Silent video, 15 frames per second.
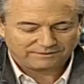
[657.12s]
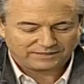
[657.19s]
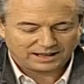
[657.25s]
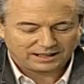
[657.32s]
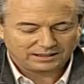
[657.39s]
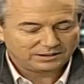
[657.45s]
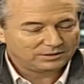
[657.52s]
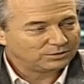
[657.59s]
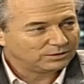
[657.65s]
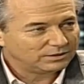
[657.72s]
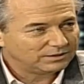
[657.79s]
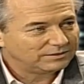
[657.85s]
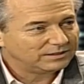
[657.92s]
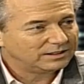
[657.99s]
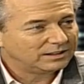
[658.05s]
fell into. She
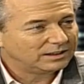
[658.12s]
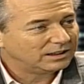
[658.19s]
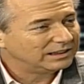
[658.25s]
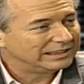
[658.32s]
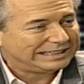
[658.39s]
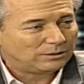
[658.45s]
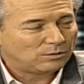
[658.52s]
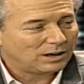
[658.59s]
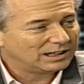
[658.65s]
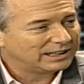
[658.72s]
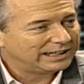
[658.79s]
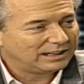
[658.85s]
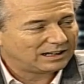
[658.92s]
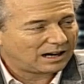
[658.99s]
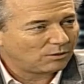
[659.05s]
a, fell. Okay. Igual
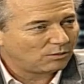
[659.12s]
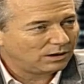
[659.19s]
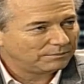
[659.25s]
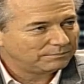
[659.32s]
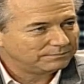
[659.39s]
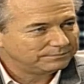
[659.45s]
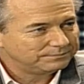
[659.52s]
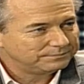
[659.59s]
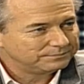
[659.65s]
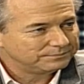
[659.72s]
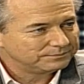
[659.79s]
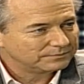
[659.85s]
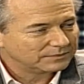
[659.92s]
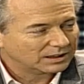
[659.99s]
que el agua. Okay.